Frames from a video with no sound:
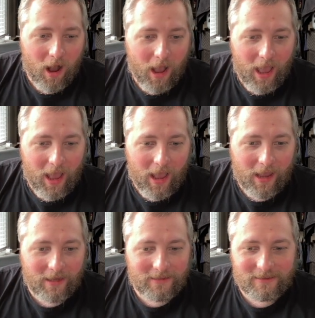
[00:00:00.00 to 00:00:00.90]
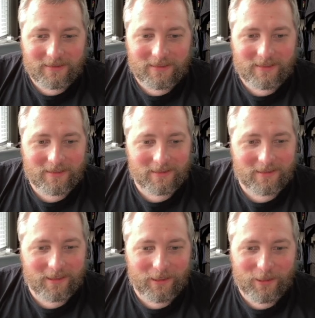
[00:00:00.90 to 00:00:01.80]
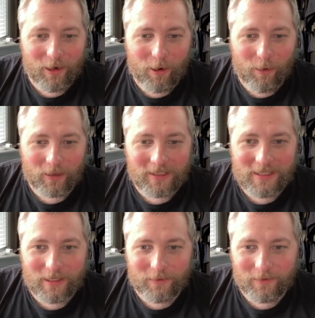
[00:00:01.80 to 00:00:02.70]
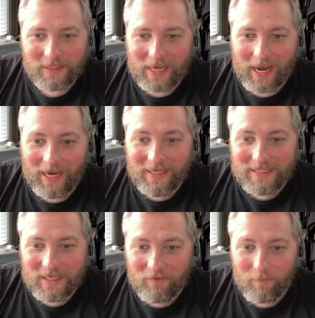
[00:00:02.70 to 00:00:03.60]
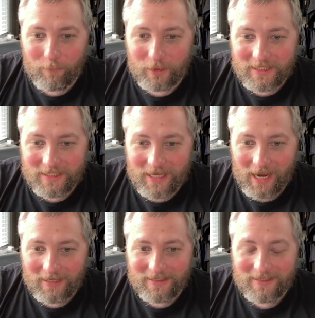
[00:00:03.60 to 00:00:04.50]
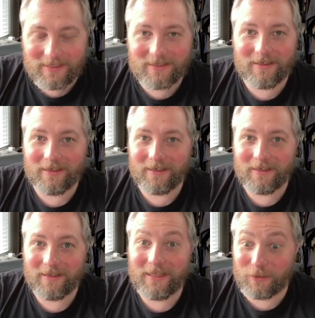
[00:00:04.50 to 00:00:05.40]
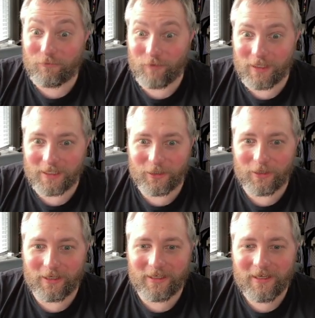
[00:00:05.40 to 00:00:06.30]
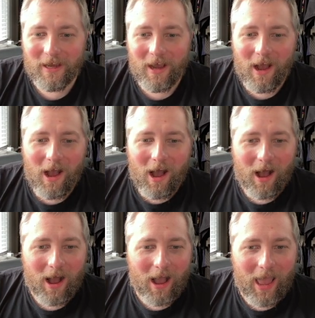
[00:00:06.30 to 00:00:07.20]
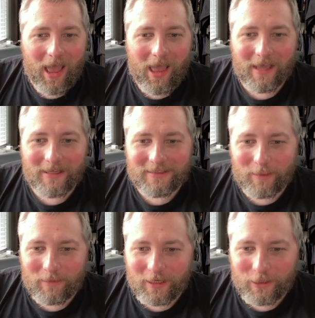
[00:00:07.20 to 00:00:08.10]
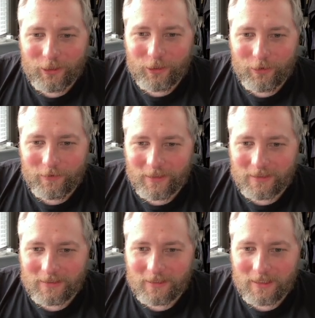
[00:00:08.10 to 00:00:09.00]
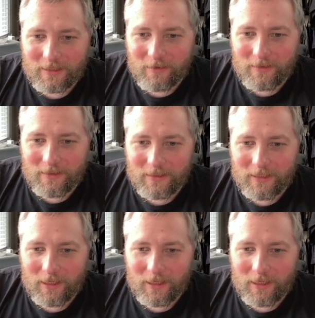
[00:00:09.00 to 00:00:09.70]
And, considering it's at 87%, that's really good. And I'm kind of curious. Let's go to the